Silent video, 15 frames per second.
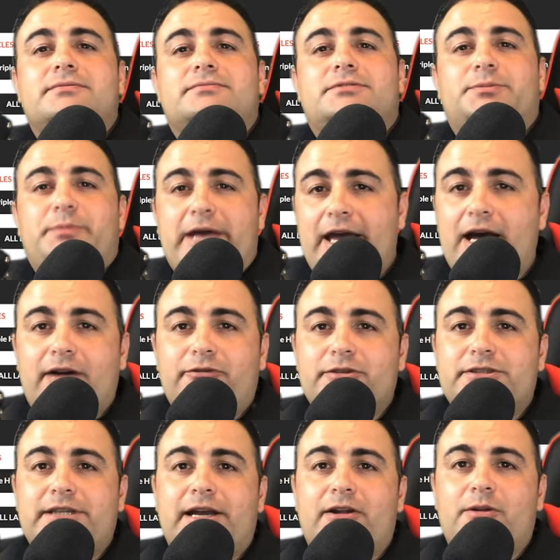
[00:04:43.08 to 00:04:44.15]
the payoff
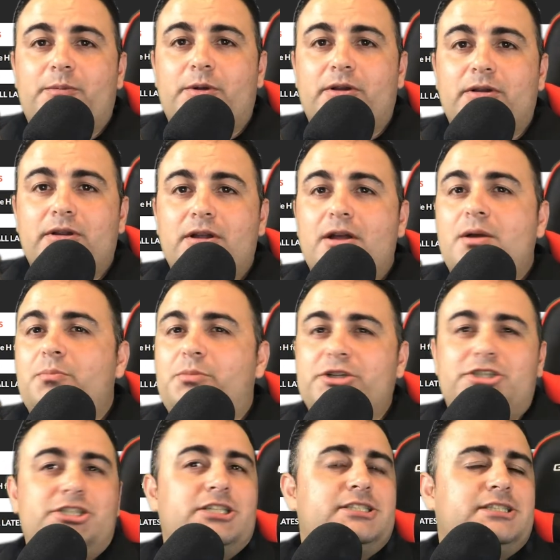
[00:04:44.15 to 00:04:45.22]
was terrible,
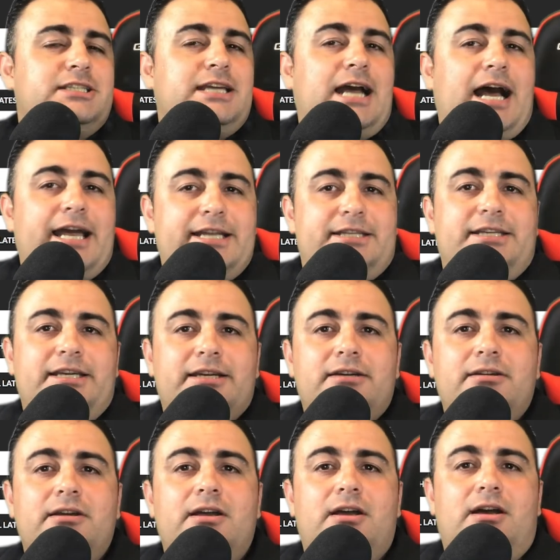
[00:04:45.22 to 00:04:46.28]
but just the
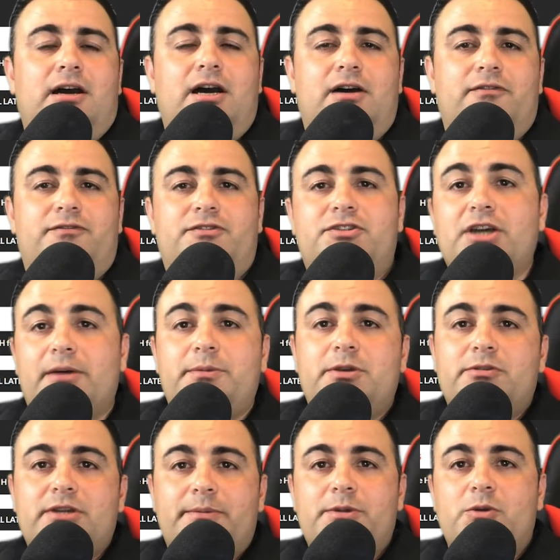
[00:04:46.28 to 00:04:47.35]
idea of
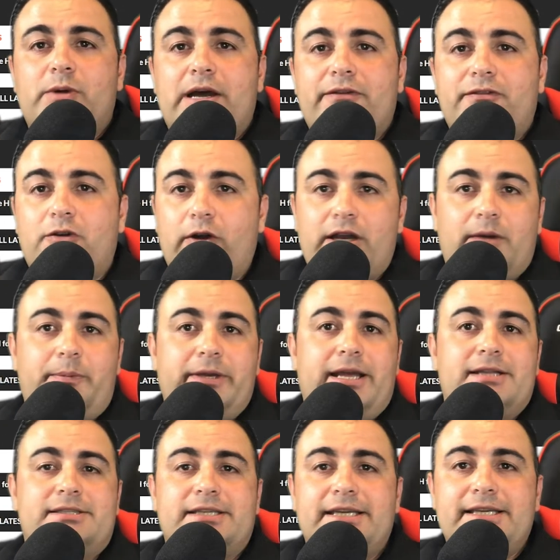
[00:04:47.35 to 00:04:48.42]
WWF going up
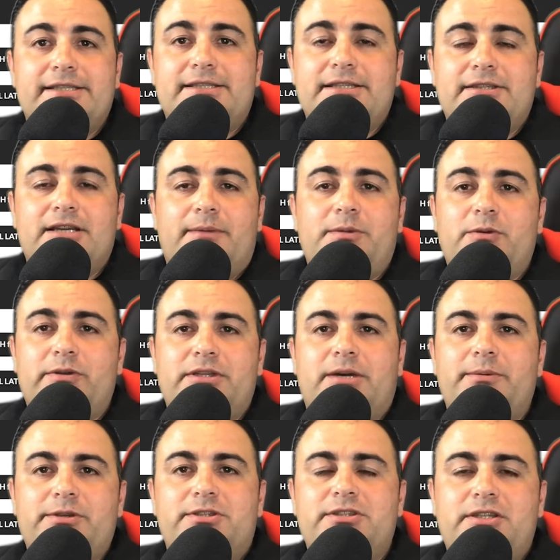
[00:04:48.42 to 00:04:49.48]
against ECW and
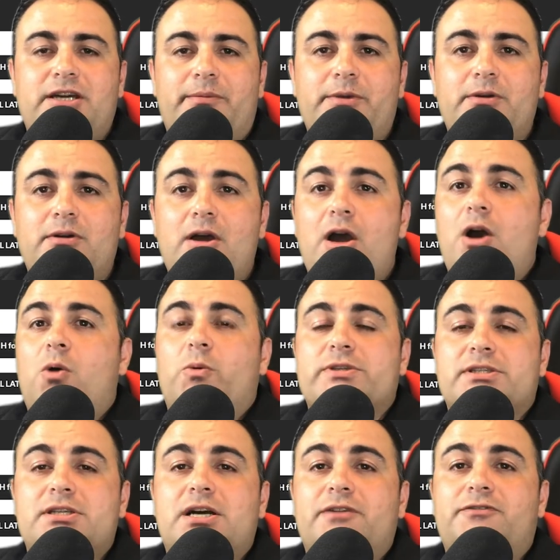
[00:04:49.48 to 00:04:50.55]
WCW
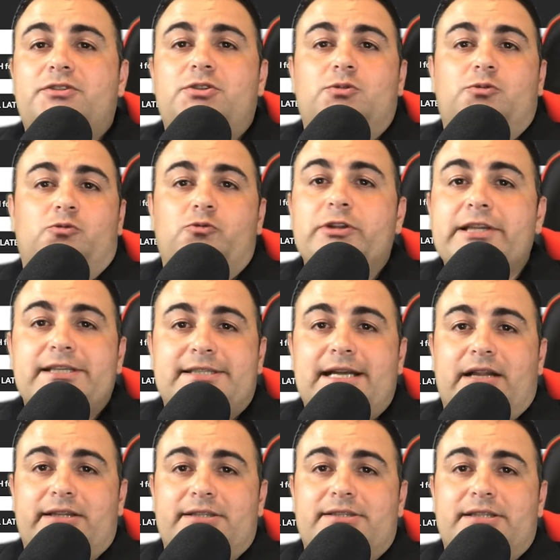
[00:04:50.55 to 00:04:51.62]
was enough to really
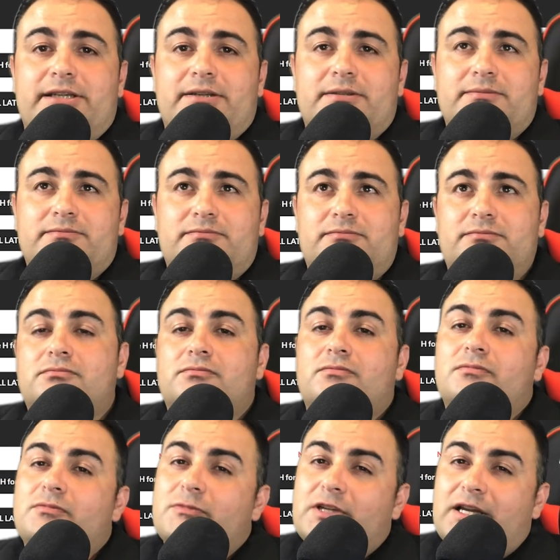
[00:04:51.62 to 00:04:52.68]
sell this thing.
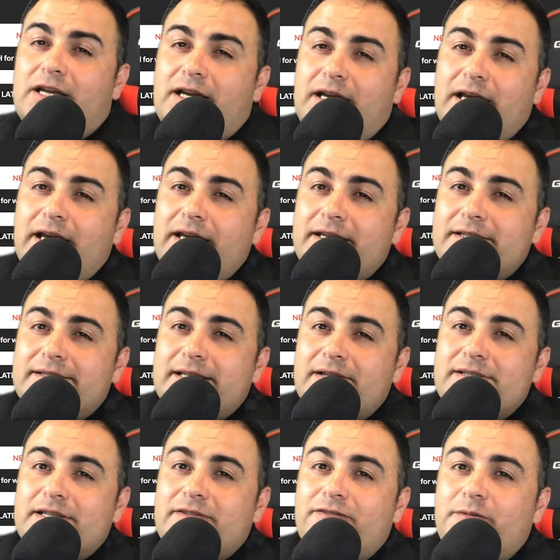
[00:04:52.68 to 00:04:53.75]
Kind of
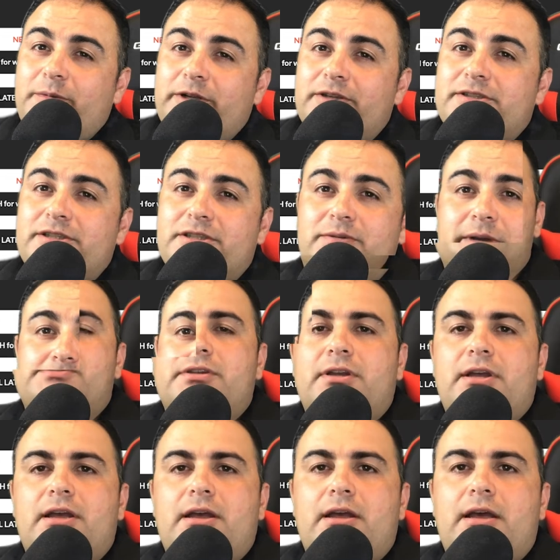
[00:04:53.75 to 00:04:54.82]
sounds like a familiar
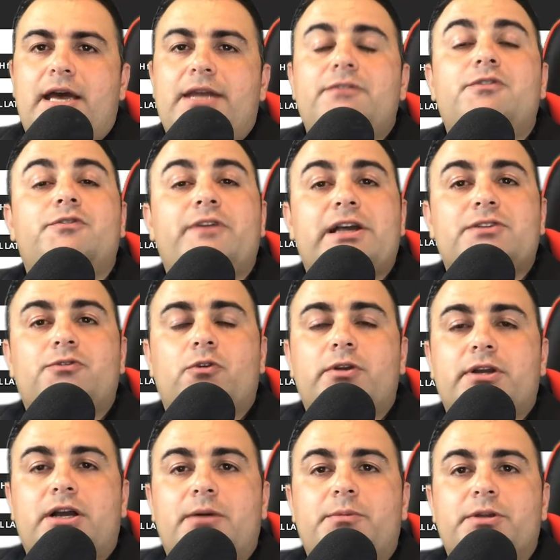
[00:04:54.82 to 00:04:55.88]
situation. And if you fast forward
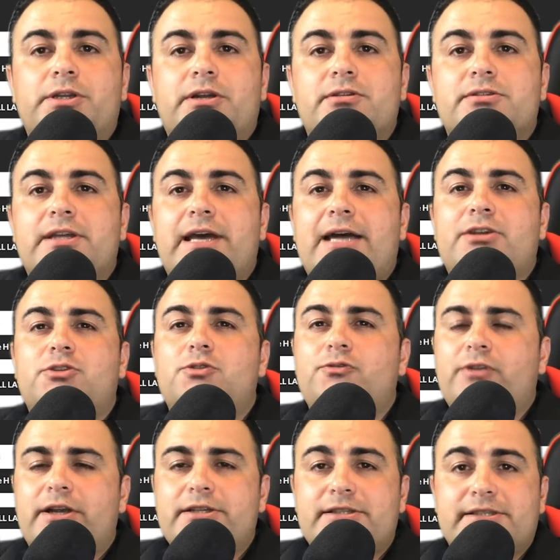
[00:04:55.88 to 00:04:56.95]
a couple of years, they had 2
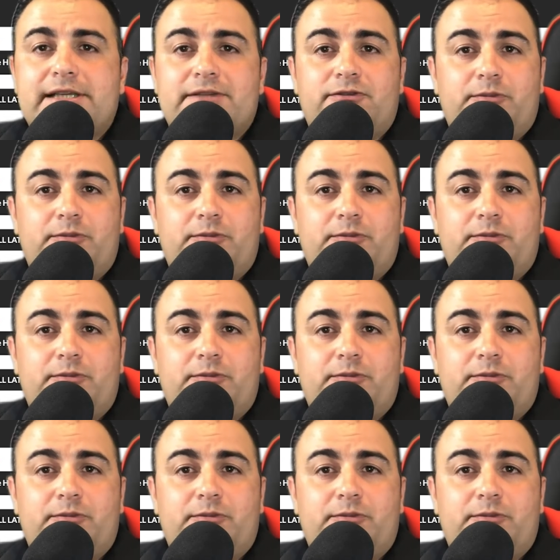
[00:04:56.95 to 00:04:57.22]
very successful